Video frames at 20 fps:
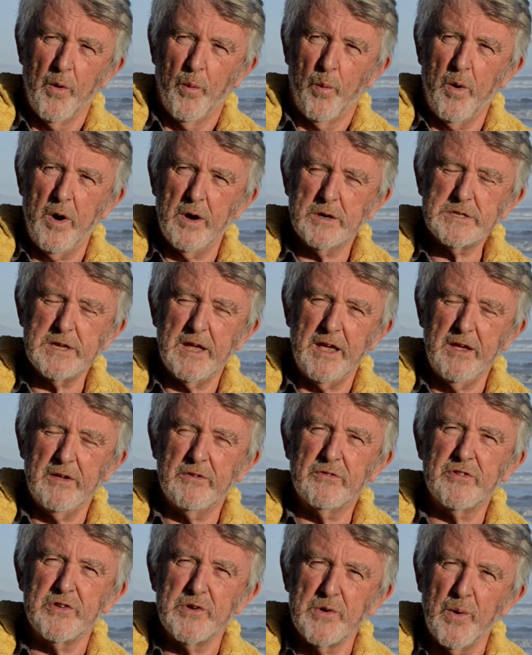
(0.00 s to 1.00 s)
what
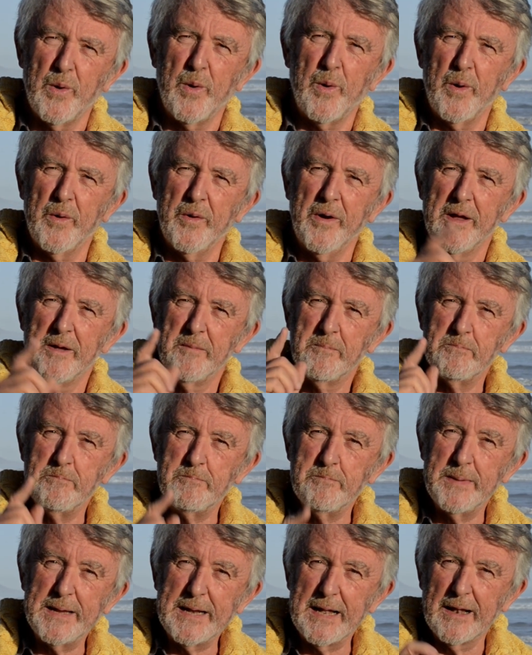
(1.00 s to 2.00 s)
is your
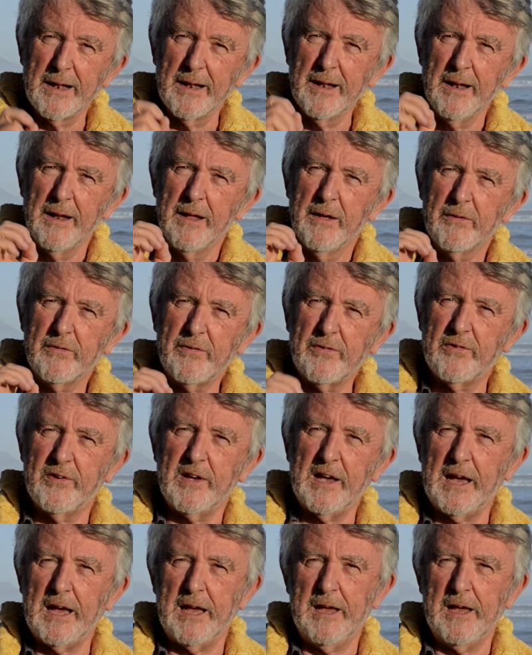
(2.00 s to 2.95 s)
middle C?